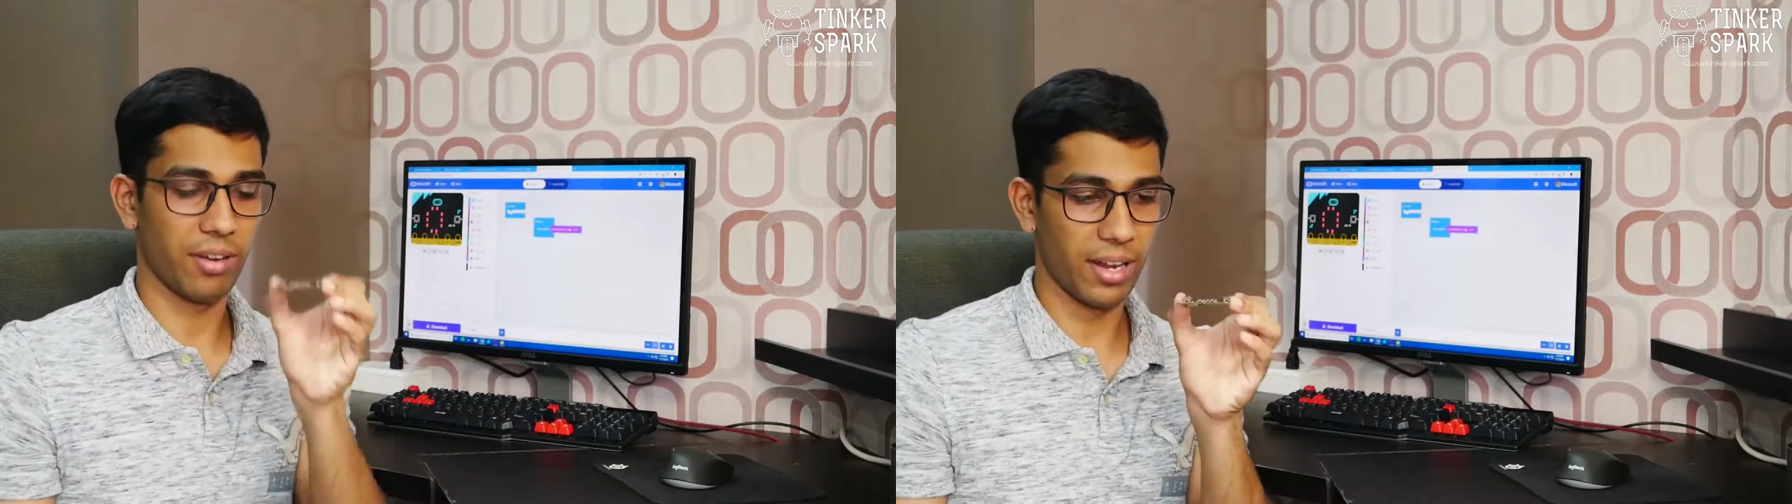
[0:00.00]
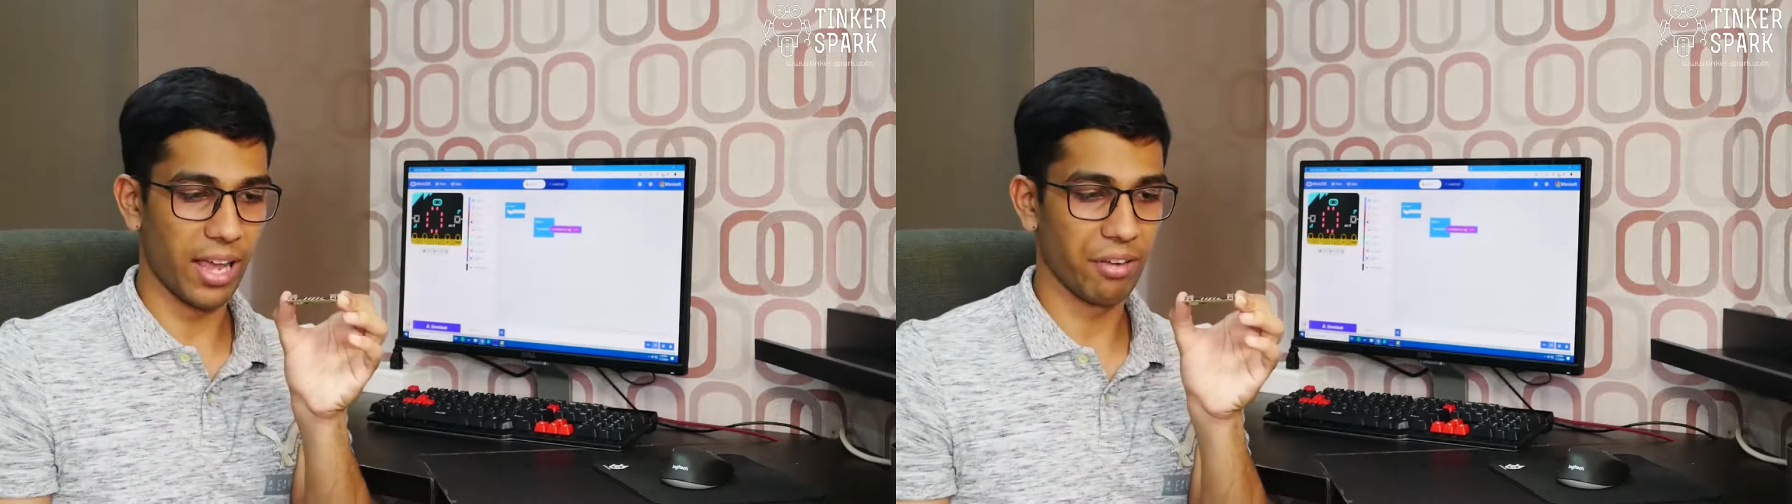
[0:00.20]

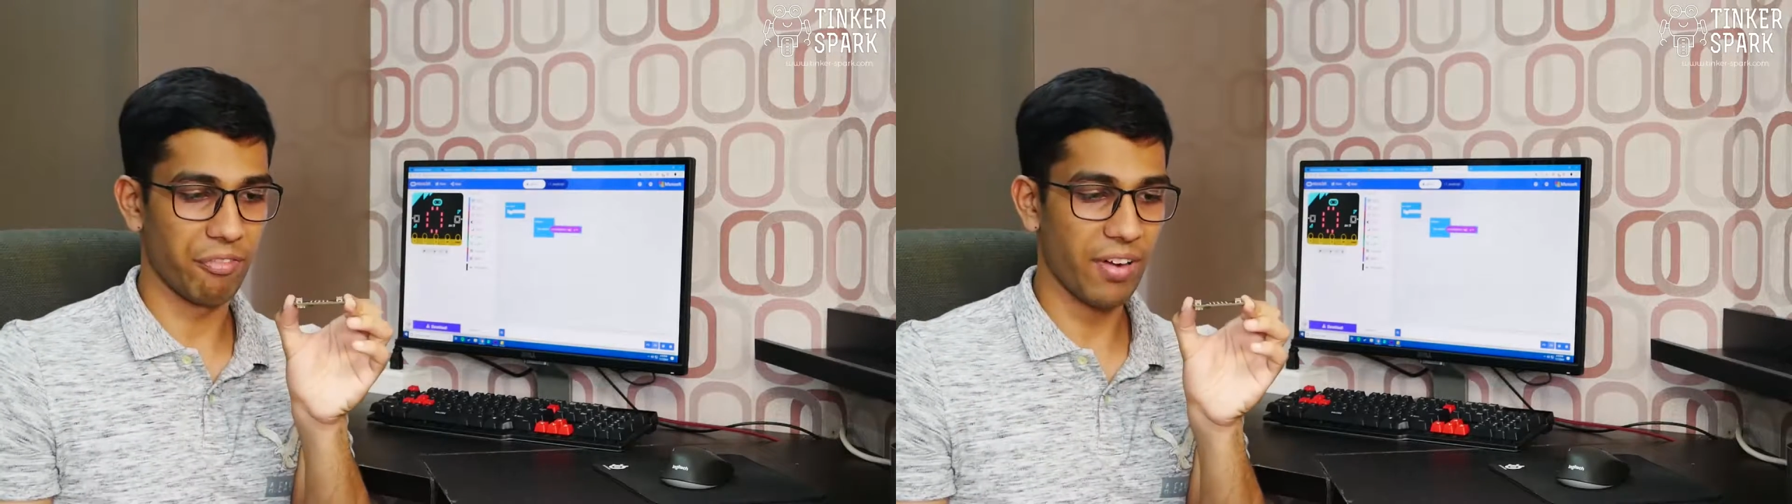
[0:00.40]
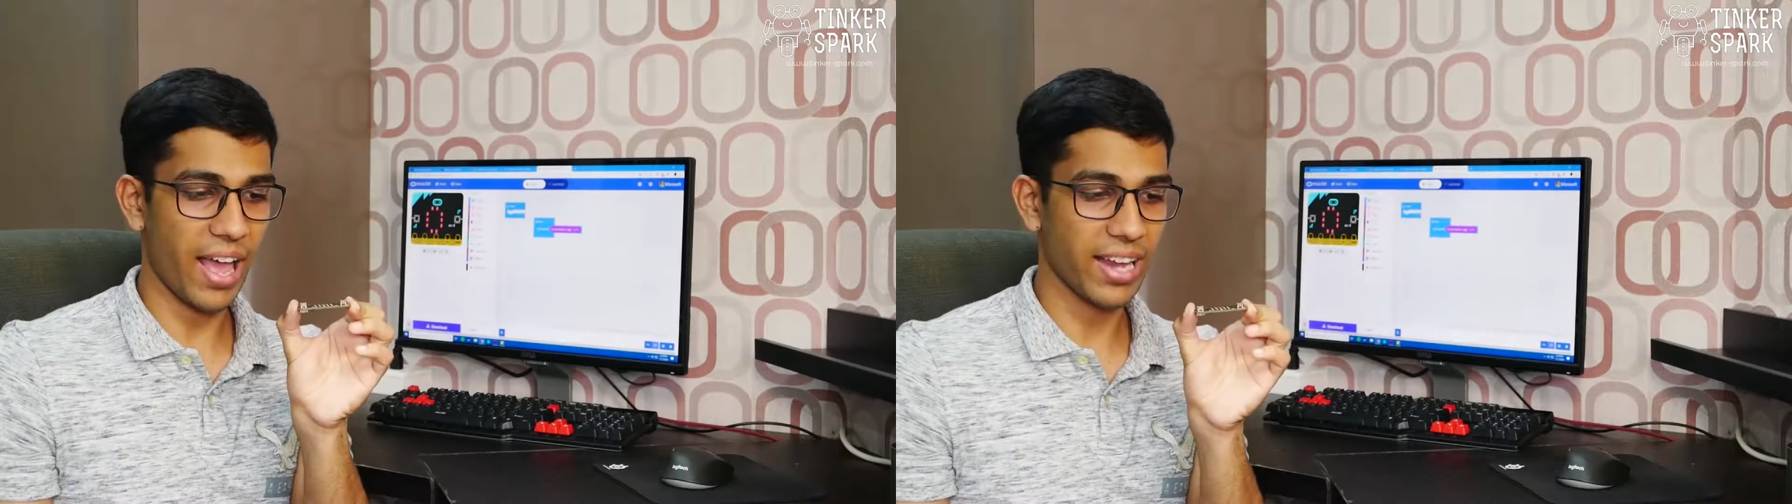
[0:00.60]
lying
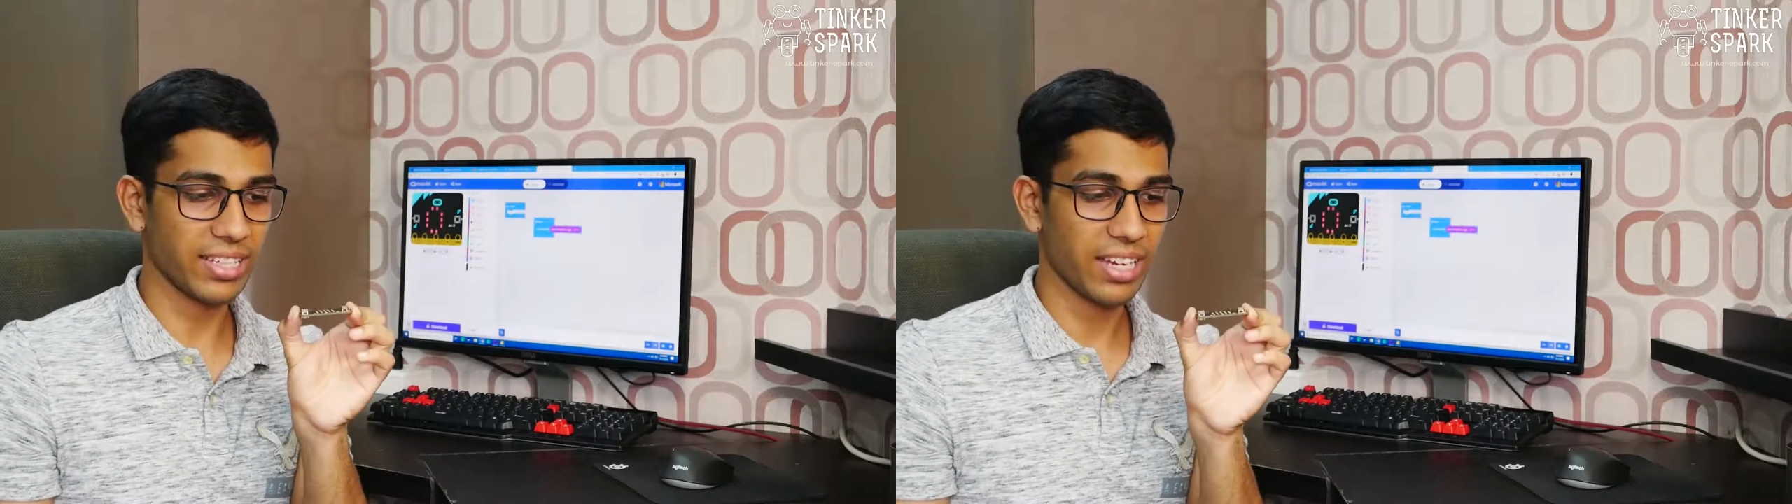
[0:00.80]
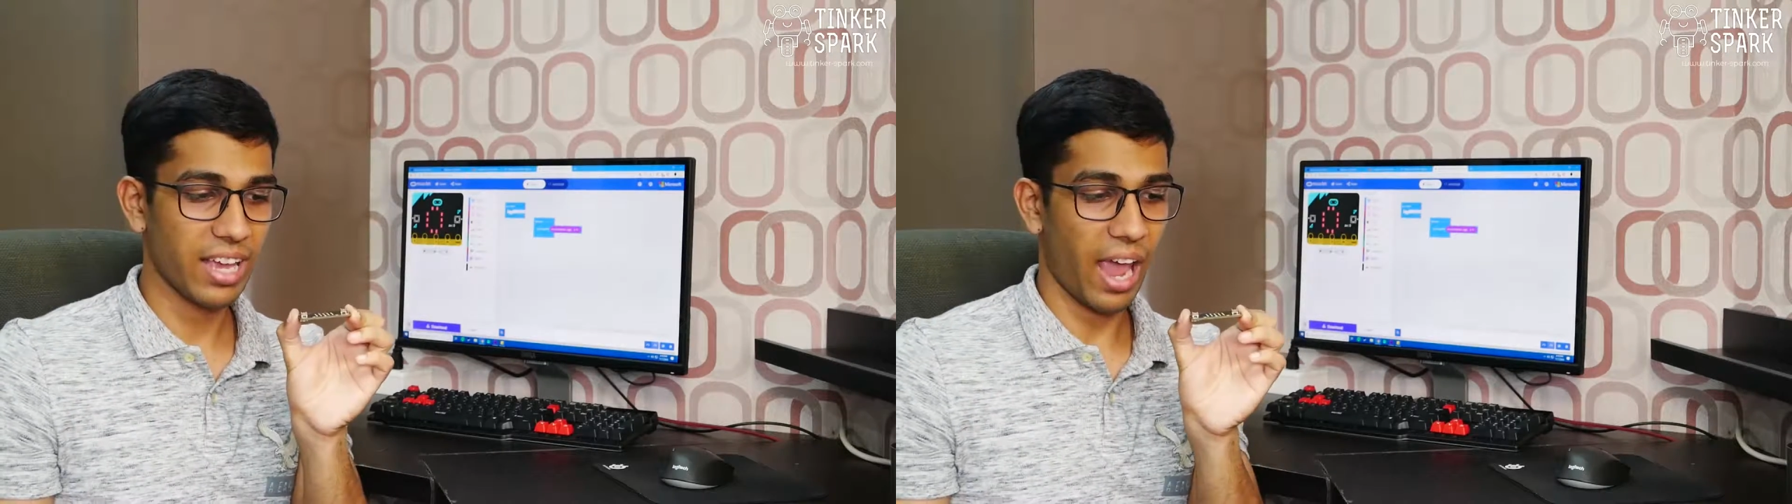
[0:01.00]
flat,
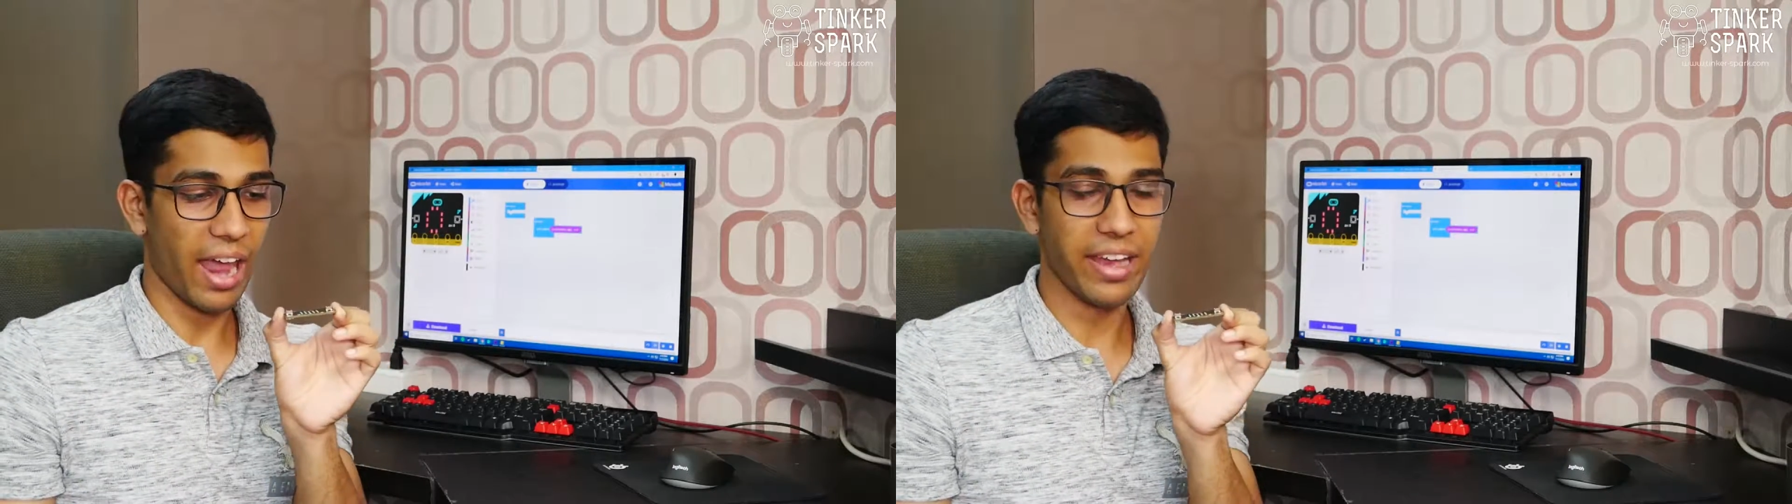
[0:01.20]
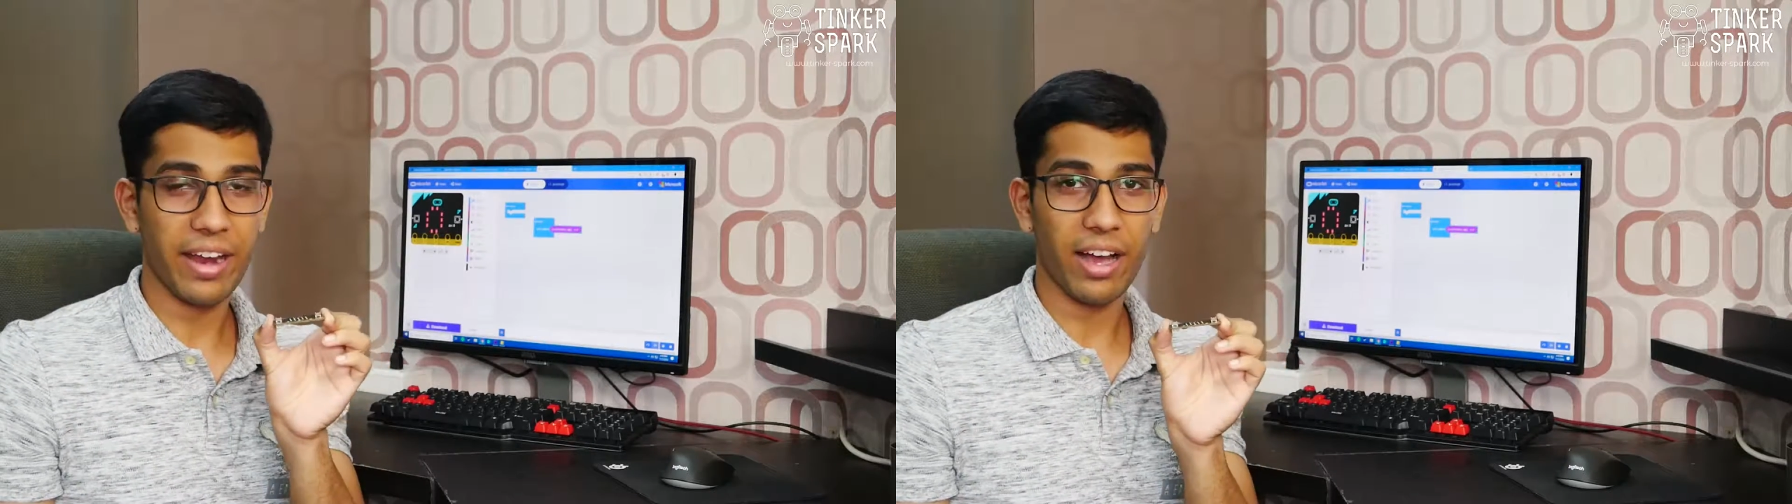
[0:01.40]

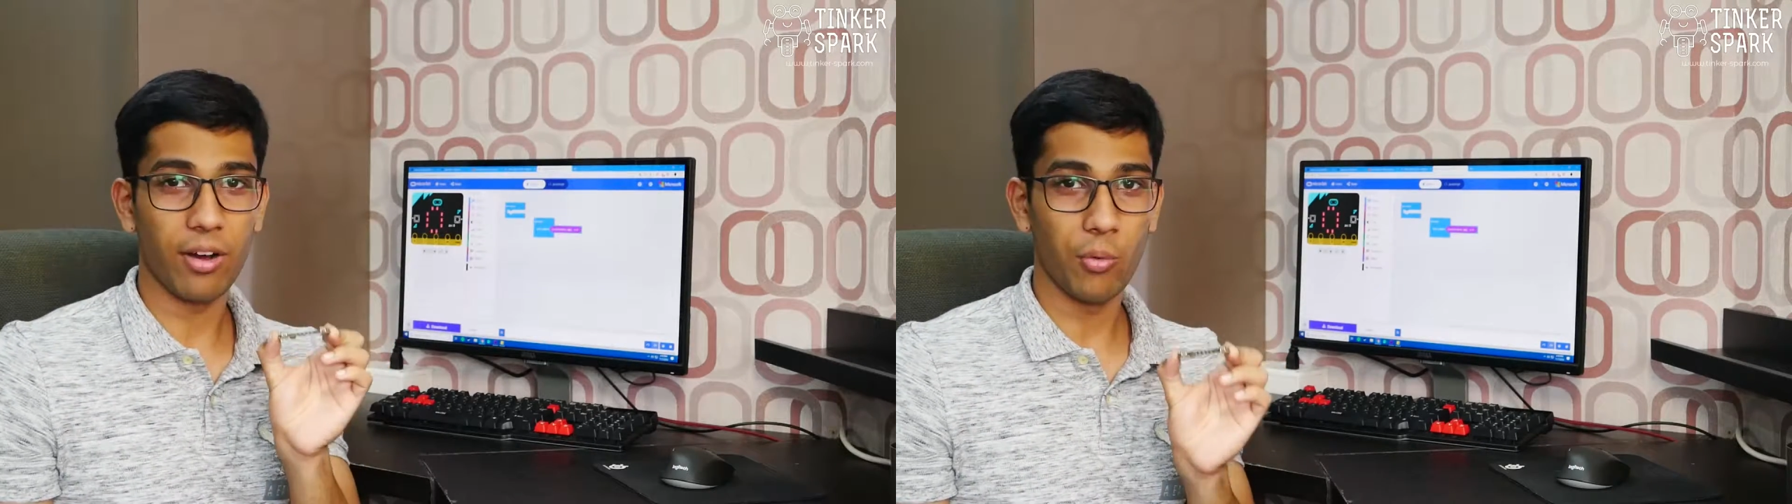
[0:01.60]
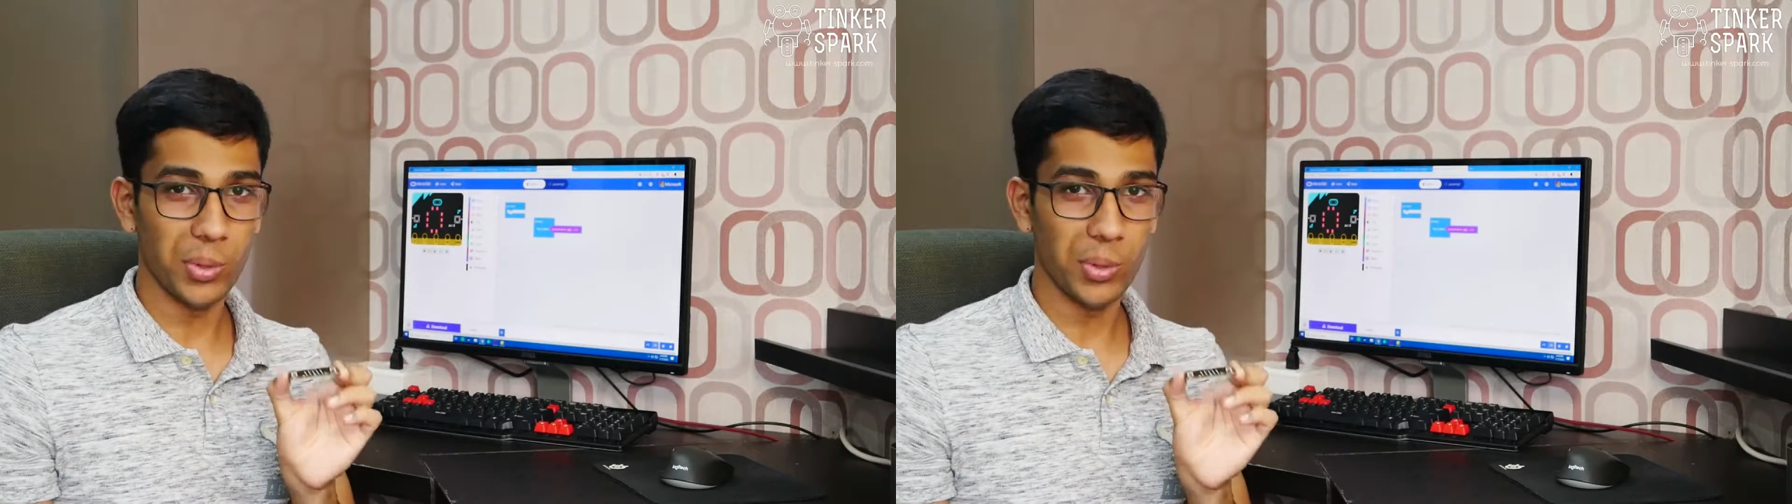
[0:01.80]
and now